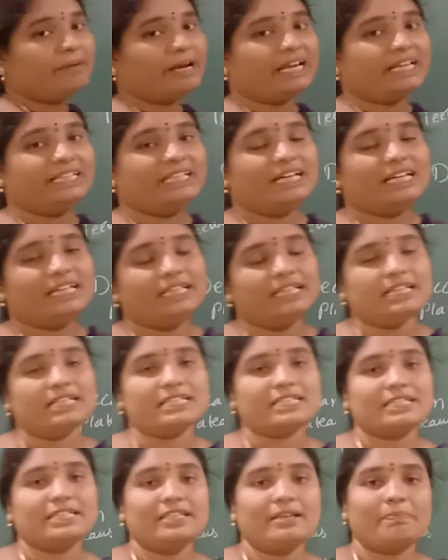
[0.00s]
by the
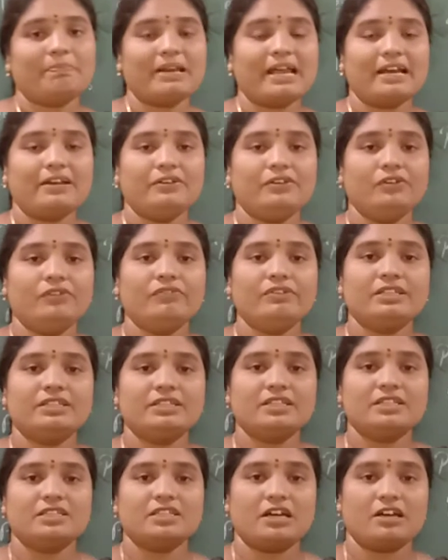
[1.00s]
hills. The plateau
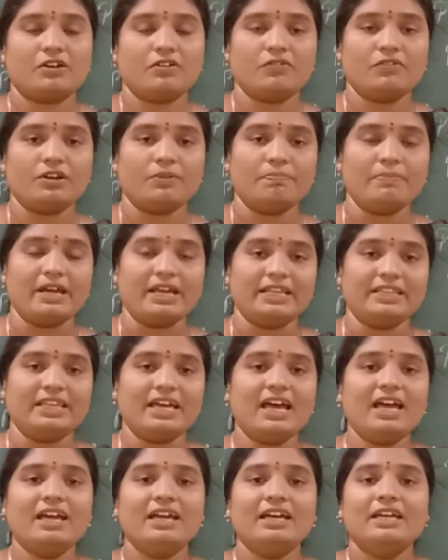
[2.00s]
which is surrounded by
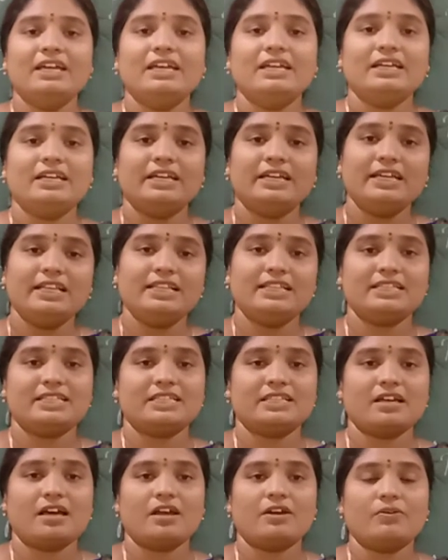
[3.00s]
the
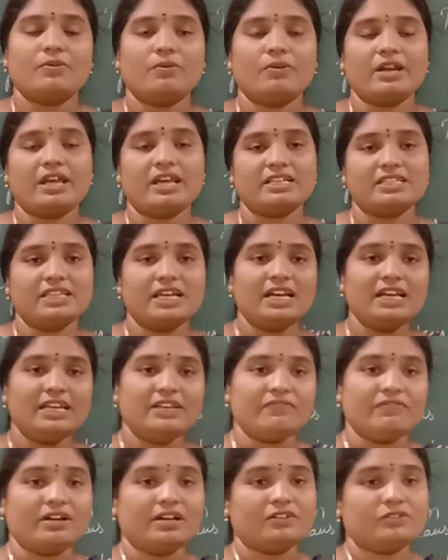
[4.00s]
hills are known as a
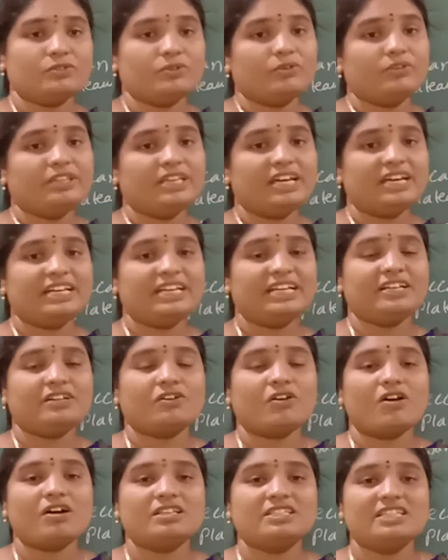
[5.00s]
leeward. So there it
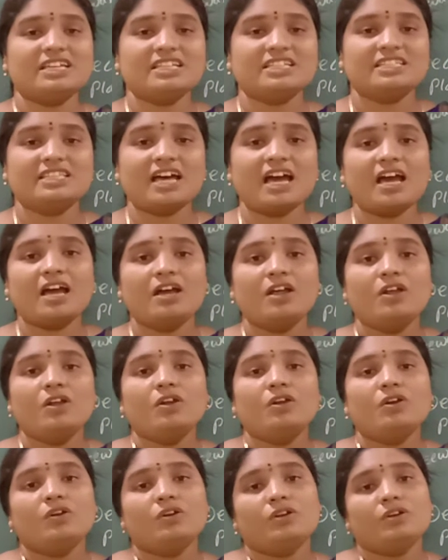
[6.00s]
causes the
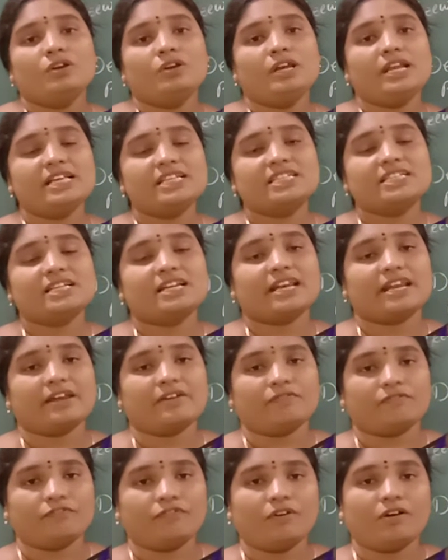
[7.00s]
less
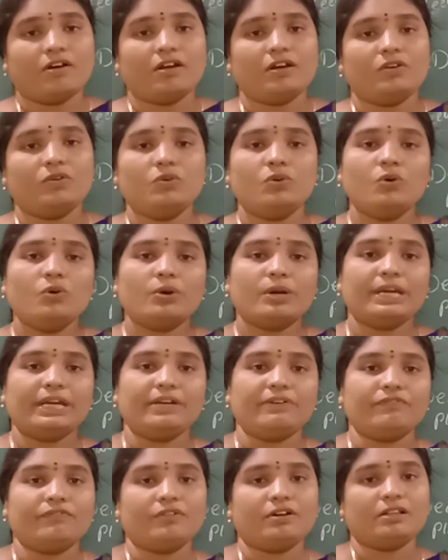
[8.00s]
rainfall, low
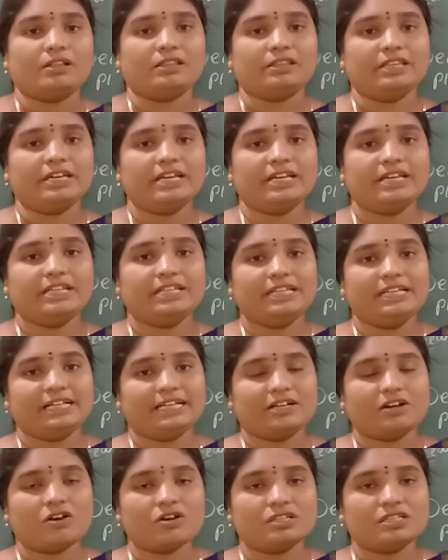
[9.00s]
rainfall. There
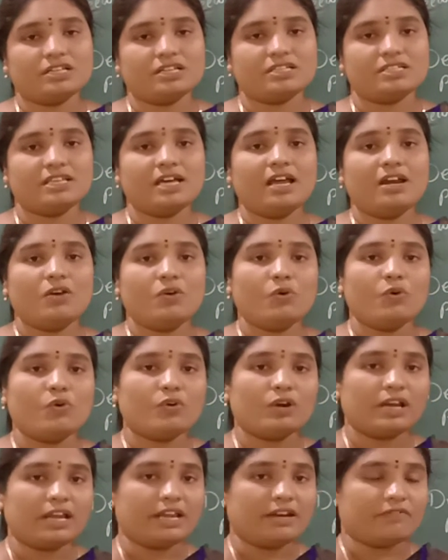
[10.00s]
it causes the
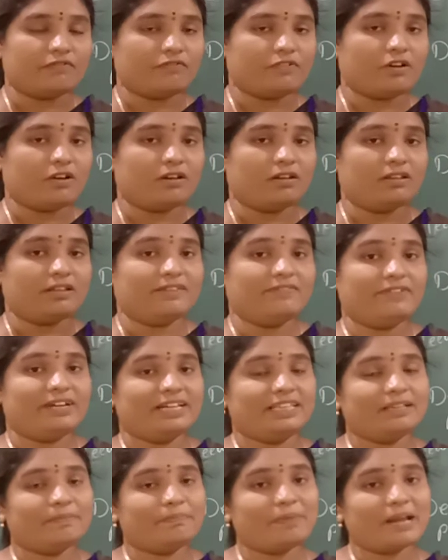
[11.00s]
low rainfall.
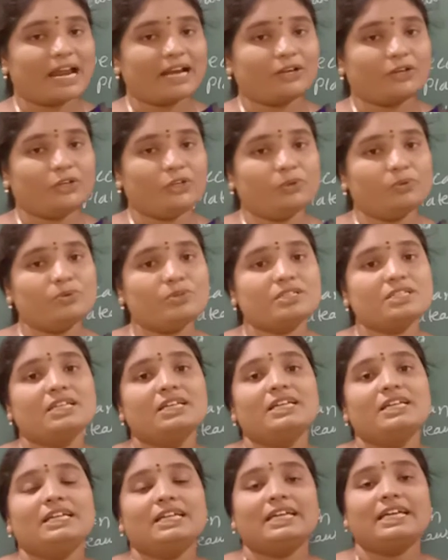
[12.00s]
Where the plateaus
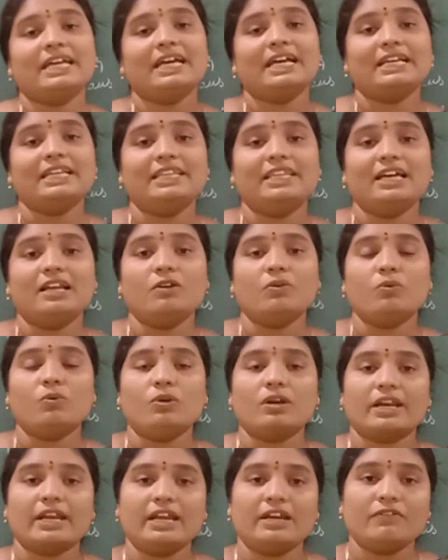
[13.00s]
get the
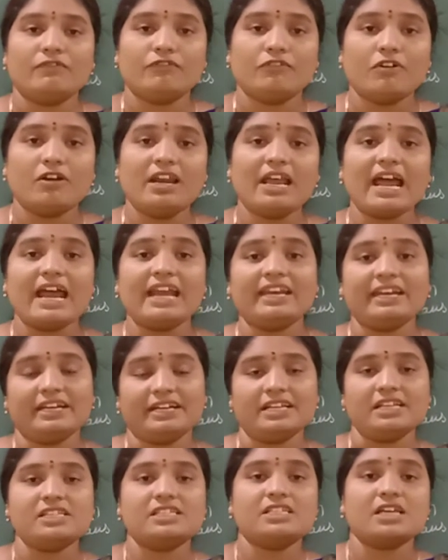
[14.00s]
low rainfall and
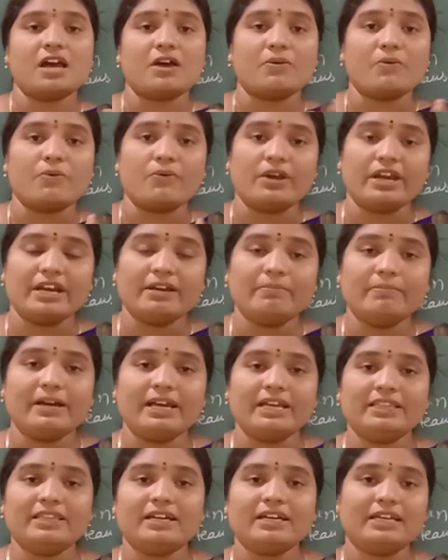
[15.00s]
it is surrounded
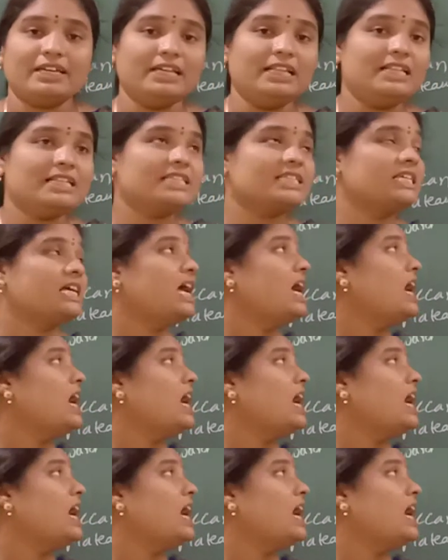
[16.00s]
by the hills